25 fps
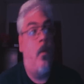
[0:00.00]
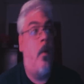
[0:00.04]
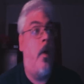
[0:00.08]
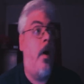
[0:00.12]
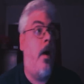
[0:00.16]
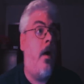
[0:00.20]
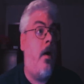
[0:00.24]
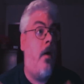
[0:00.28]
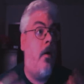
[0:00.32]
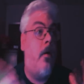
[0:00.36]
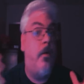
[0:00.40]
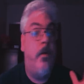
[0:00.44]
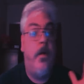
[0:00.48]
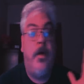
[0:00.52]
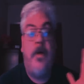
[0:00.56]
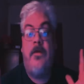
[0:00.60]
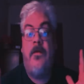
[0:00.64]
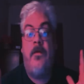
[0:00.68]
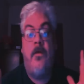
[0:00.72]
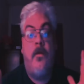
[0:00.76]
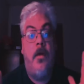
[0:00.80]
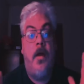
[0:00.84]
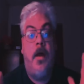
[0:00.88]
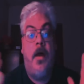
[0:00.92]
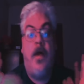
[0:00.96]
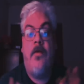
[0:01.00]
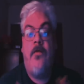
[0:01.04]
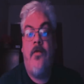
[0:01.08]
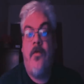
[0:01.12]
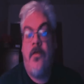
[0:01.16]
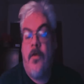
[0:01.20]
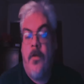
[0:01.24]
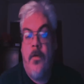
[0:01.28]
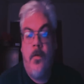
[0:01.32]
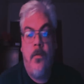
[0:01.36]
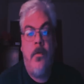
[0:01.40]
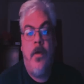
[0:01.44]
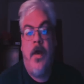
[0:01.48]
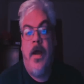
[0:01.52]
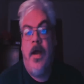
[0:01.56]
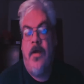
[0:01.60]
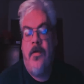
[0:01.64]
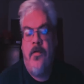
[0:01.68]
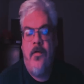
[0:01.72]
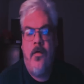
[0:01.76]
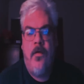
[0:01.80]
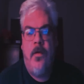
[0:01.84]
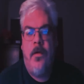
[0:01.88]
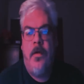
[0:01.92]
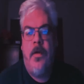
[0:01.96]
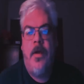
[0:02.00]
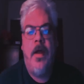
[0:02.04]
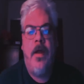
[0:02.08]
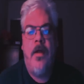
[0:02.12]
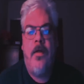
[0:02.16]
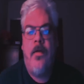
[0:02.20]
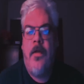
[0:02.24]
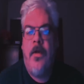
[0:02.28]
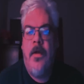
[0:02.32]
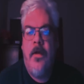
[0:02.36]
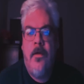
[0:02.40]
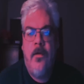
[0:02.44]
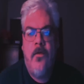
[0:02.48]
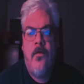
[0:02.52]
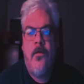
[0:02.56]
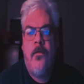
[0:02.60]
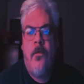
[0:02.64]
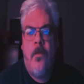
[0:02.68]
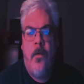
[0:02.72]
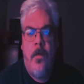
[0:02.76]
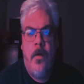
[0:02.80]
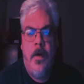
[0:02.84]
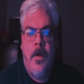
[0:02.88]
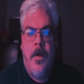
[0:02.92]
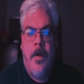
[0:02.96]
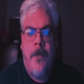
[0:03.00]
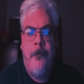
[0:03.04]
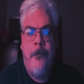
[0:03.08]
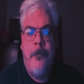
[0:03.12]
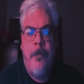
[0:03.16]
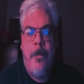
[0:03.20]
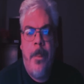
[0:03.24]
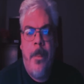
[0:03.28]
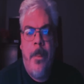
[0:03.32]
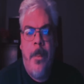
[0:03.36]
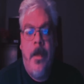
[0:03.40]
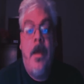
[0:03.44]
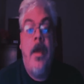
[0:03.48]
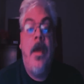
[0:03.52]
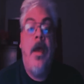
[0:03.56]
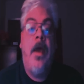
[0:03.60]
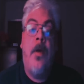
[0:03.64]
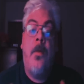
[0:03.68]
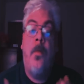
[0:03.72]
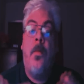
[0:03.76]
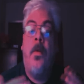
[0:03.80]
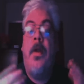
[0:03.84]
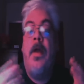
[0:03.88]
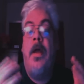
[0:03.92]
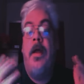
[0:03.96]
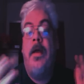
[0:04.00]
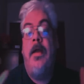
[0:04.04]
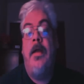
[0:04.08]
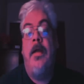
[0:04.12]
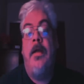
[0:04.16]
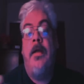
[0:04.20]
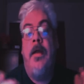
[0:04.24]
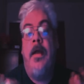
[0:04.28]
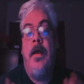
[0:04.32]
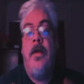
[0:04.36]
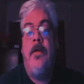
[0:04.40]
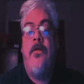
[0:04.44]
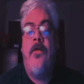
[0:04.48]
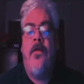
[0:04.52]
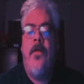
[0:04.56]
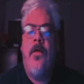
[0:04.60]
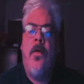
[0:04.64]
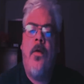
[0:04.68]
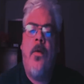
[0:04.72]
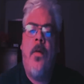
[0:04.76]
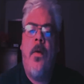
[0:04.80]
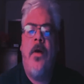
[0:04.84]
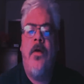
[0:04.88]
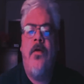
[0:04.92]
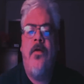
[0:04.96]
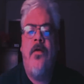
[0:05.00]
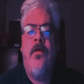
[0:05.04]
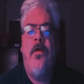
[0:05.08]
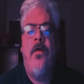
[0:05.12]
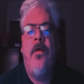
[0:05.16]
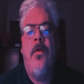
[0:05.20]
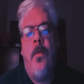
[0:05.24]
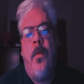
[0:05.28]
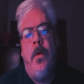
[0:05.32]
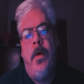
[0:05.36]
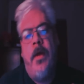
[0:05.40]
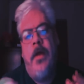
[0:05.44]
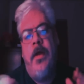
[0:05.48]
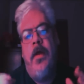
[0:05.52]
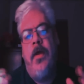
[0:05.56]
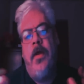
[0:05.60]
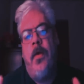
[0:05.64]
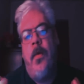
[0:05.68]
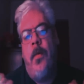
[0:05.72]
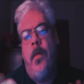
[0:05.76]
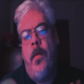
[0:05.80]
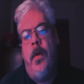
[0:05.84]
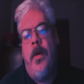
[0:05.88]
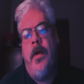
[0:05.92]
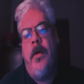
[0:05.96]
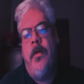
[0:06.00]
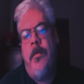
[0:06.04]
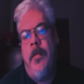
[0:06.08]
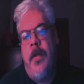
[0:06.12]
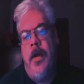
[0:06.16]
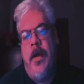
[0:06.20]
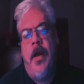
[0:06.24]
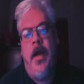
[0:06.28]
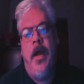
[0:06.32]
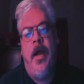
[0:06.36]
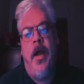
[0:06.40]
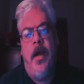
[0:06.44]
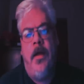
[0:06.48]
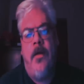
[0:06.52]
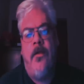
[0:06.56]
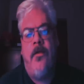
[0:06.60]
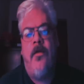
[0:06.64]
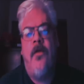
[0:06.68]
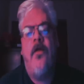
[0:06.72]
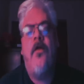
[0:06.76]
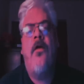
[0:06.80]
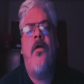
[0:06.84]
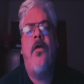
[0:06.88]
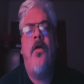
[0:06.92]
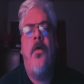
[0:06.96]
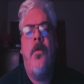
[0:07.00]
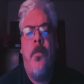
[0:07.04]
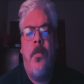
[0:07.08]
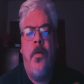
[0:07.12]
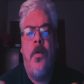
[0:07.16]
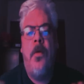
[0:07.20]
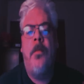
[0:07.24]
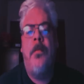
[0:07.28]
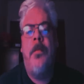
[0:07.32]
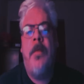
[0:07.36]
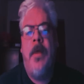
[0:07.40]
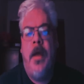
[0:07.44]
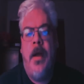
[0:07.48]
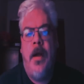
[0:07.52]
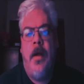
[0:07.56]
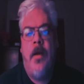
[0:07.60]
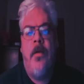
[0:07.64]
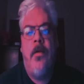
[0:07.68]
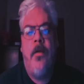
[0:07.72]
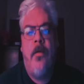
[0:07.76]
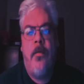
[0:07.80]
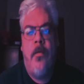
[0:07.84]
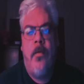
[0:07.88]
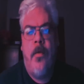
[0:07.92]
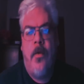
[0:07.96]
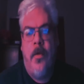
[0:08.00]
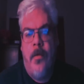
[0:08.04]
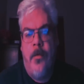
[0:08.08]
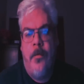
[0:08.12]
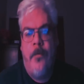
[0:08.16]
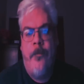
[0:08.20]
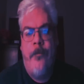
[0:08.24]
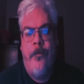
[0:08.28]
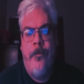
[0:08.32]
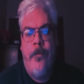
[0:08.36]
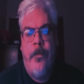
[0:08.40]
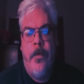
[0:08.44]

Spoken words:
Wow, that's a logical, rational atheist for you. And when I didn't answer the question the way you wanted me to answer, you put me out of the room.